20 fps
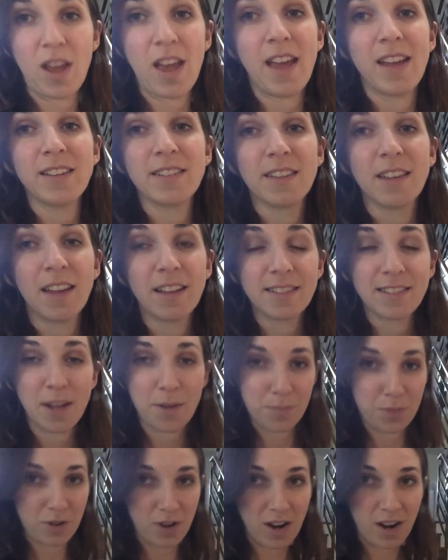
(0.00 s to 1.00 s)
Okay,
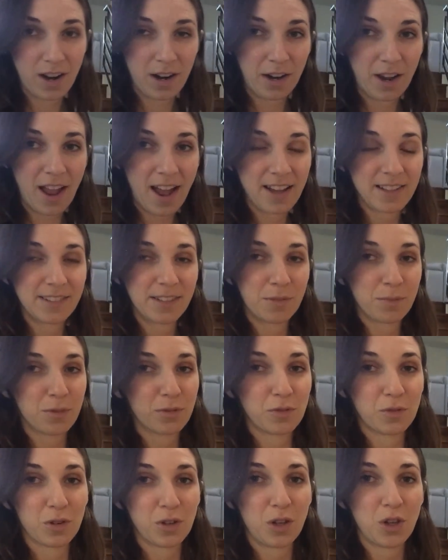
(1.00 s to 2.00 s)
temporary as in
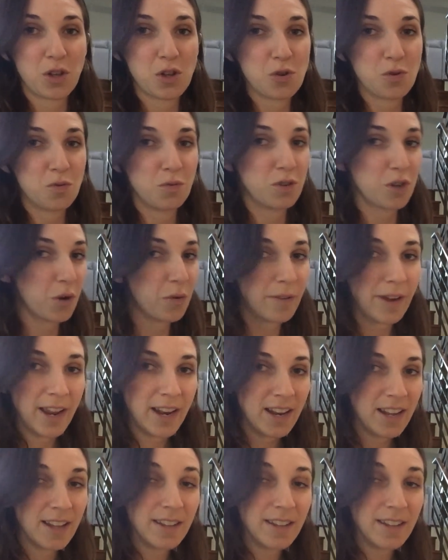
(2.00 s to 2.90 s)
before you donate